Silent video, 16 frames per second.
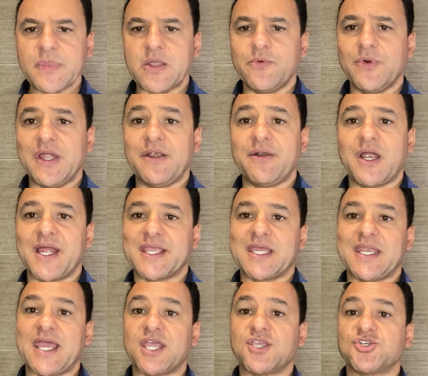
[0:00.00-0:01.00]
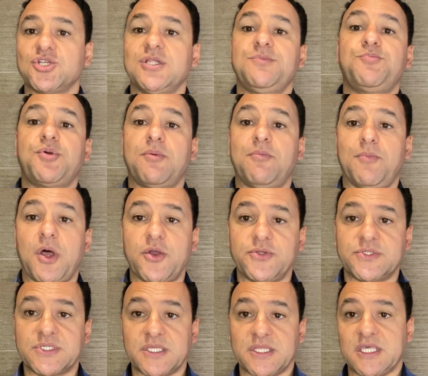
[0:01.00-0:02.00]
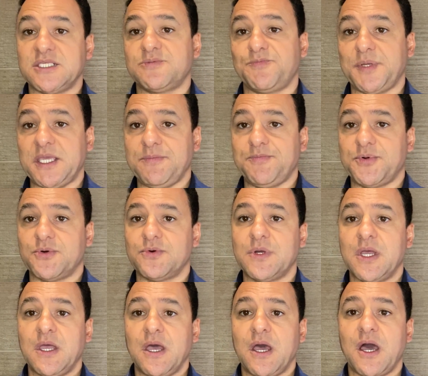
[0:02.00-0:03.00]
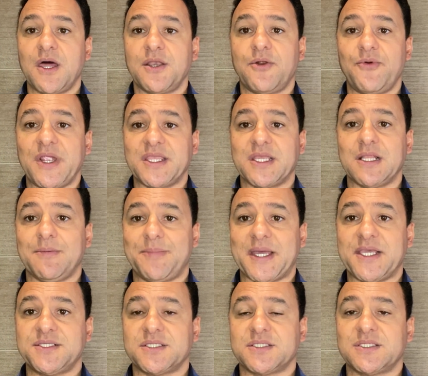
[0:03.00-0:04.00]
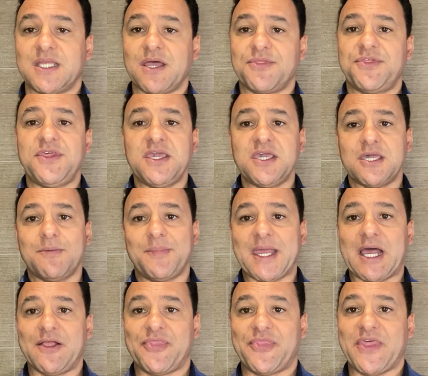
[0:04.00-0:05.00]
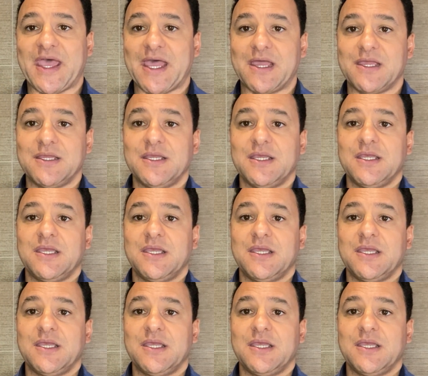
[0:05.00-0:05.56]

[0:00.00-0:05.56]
where I can actually promote to these people on a regular basis. Now think about that.